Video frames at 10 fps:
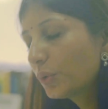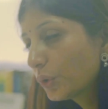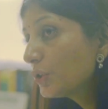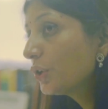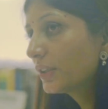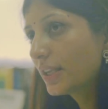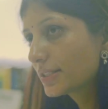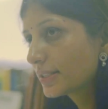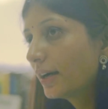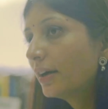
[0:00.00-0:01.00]
how good your
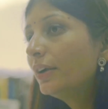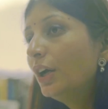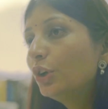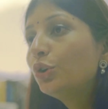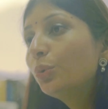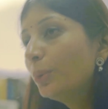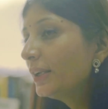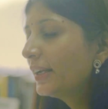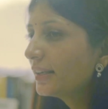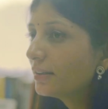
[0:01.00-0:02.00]
tests are, you
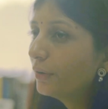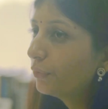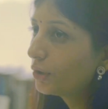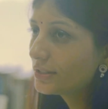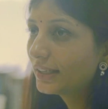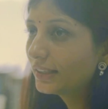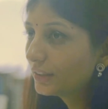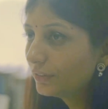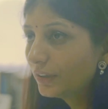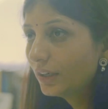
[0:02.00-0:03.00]
will get a false
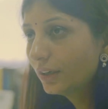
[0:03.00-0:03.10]
negative